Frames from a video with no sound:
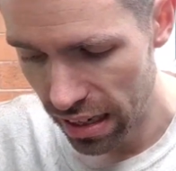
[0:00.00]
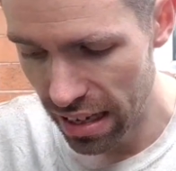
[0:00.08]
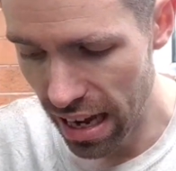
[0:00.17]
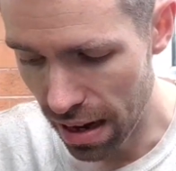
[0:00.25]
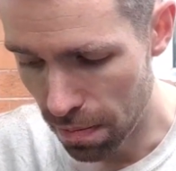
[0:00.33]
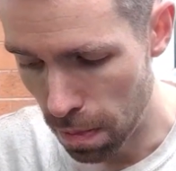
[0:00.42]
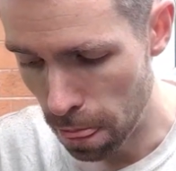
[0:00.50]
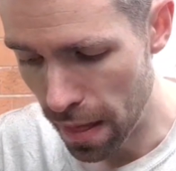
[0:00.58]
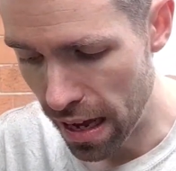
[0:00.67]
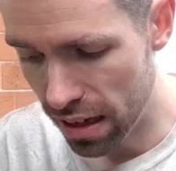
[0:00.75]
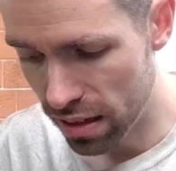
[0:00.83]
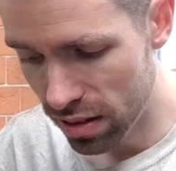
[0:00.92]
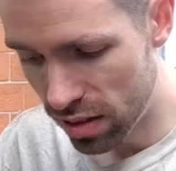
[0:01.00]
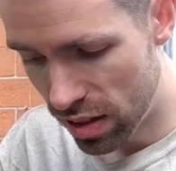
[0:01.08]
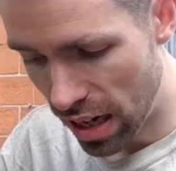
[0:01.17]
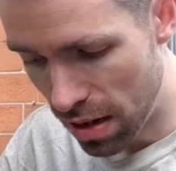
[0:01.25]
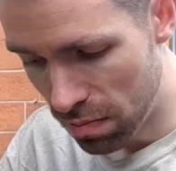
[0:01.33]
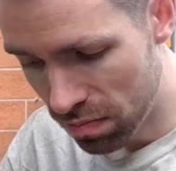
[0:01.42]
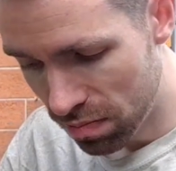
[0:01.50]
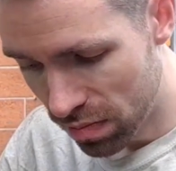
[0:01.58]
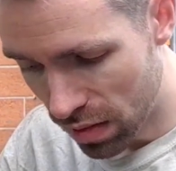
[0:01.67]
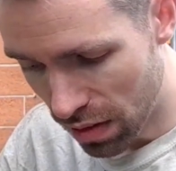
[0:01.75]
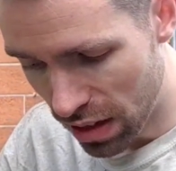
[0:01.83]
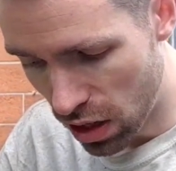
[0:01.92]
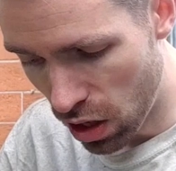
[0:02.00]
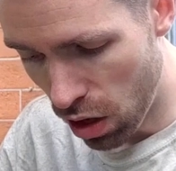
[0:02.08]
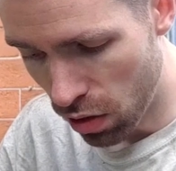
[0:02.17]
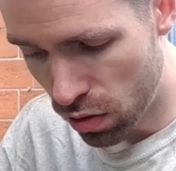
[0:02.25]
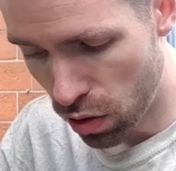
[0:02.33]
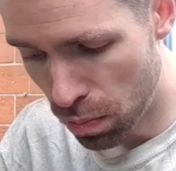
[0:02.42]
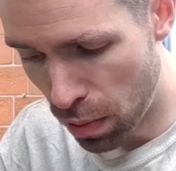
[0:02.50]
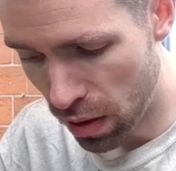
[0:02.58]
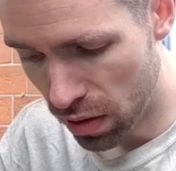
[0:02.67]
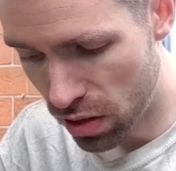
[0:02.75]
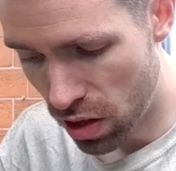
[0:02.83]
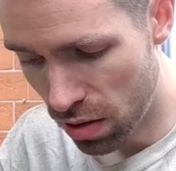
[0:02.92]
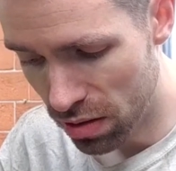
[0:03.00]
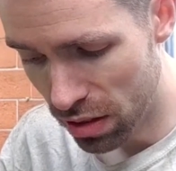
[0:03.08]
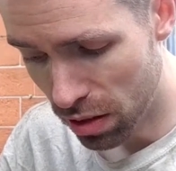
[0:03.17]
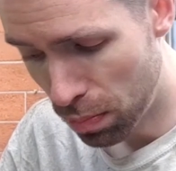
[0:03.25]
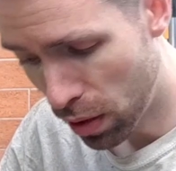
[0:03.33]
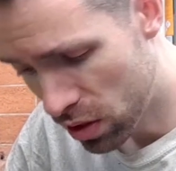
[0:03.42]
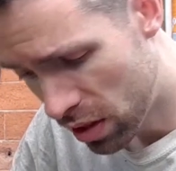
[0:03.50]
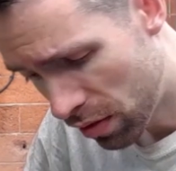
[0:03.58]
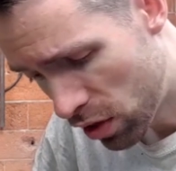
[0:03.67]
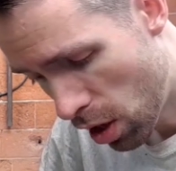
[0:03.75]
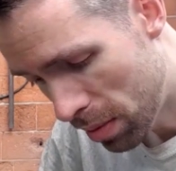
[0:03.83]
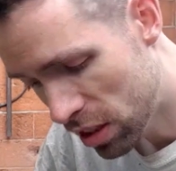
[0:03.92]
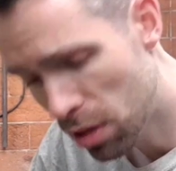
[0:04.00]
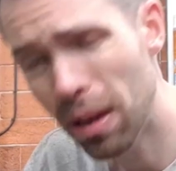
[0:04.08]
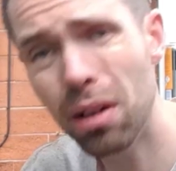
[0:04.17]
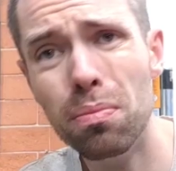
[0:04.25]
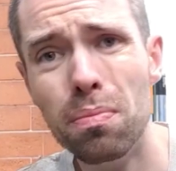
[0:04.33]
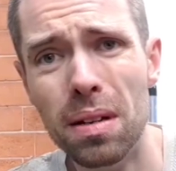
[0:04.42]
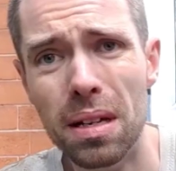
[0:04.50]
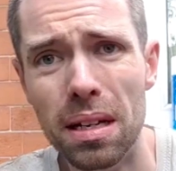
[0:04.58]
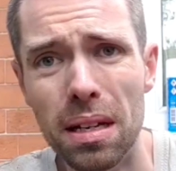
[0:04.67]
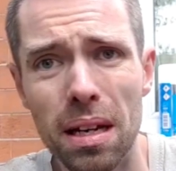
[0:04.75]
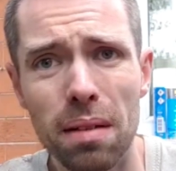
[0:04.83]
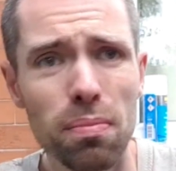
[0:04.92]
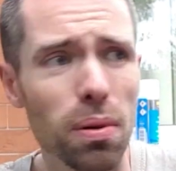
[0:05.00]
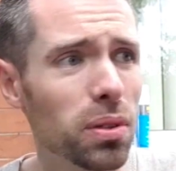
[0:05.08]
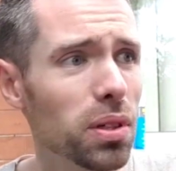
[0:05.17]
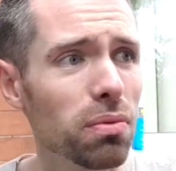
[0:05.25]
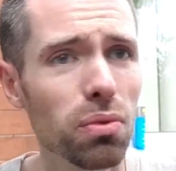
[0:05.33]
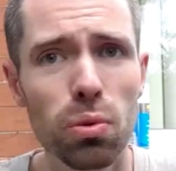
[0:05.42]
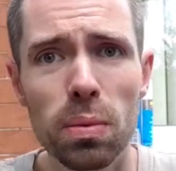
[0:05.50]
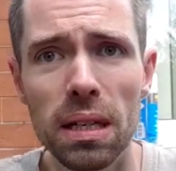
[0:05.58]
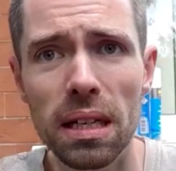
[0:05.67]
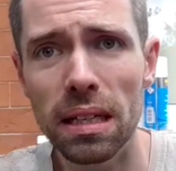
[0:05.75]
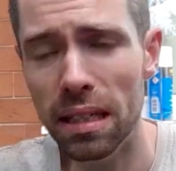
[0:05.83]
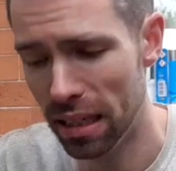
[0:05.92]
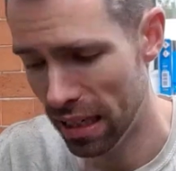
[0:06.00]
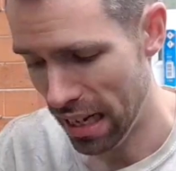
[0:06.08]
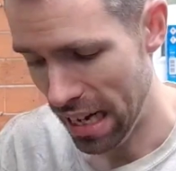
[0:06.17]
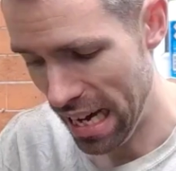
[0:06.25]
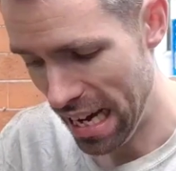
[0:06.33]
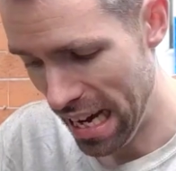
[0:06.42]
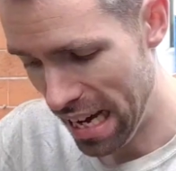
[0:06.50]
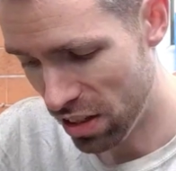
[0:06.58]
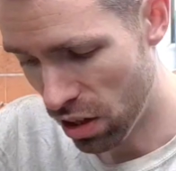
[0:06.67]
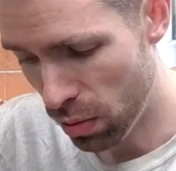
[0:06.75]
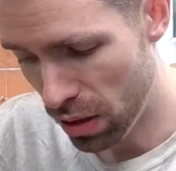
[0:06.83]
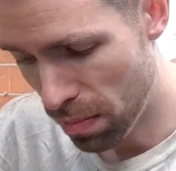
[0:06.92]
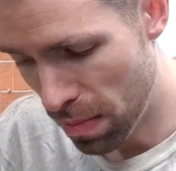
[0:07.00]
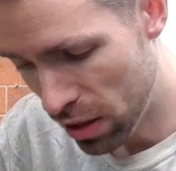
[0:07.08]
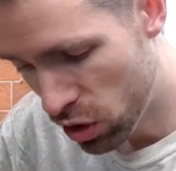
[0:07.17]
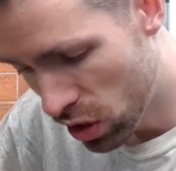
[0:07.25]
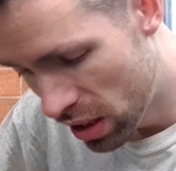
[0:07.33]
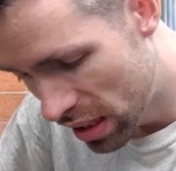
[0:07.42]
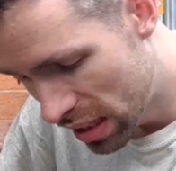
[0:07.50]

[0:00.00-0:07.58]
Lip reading: Yeah, and I've had a lot of good positive comments about Project Ruby, as I would imagine.